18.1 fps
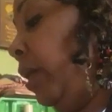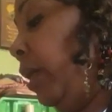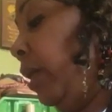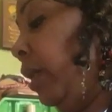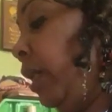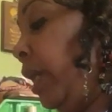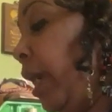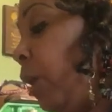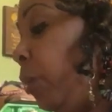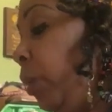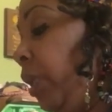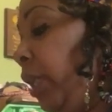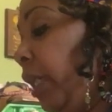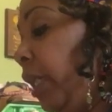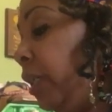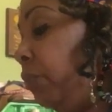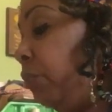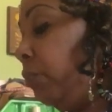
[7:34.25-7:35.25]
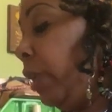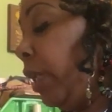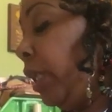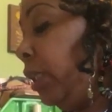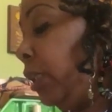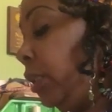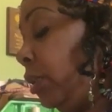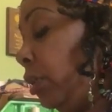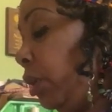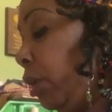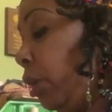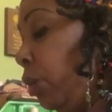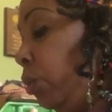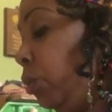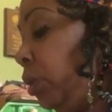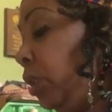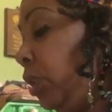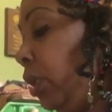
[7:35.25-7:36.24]
Now we're getting ready to
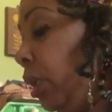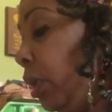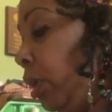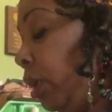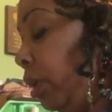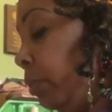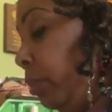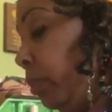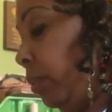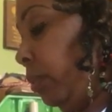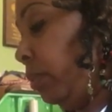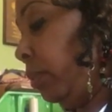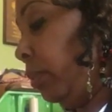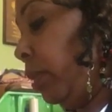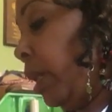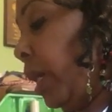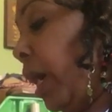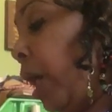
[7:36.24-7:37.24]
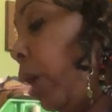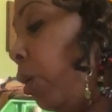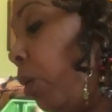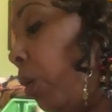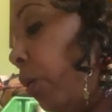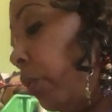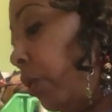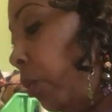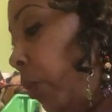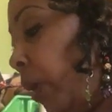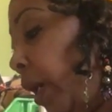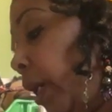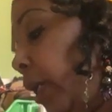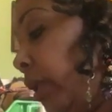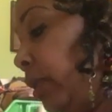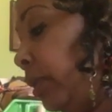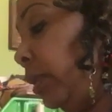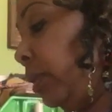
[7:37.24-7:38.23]
close it up. Not all the
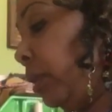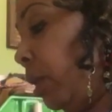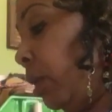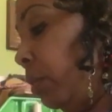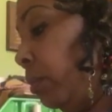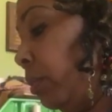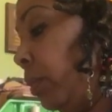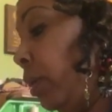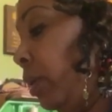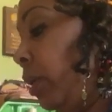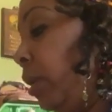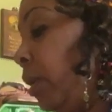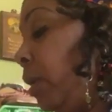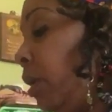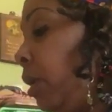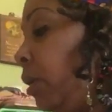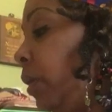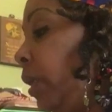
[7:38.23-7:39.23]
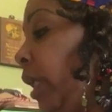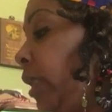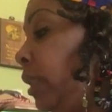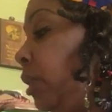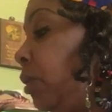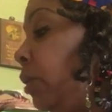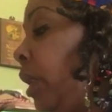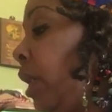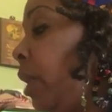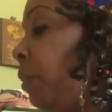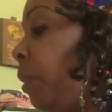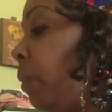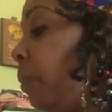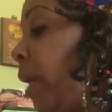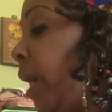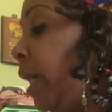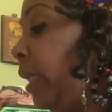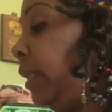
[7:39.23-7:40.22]
way, some. Okay, so now I'm going to
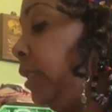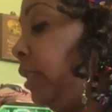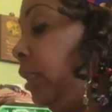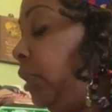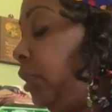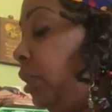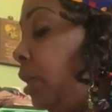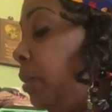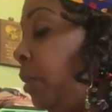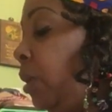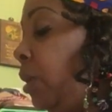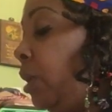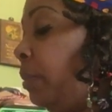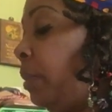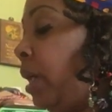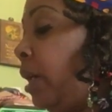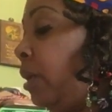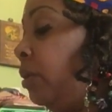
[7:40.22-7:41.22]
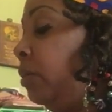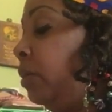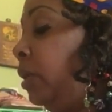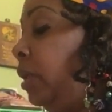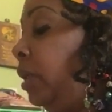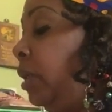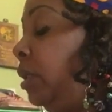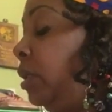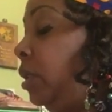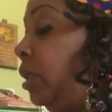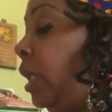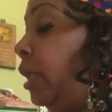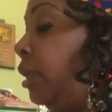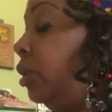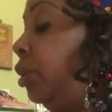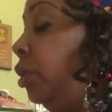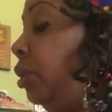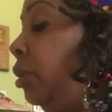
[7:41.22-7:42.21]
back stitch, and I'm going to come out so I
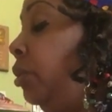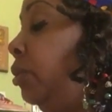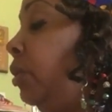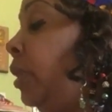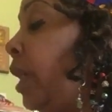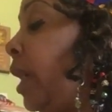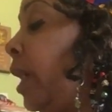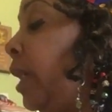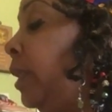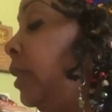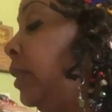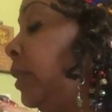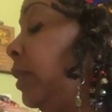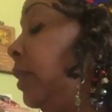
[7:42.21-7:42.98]
can show you guys.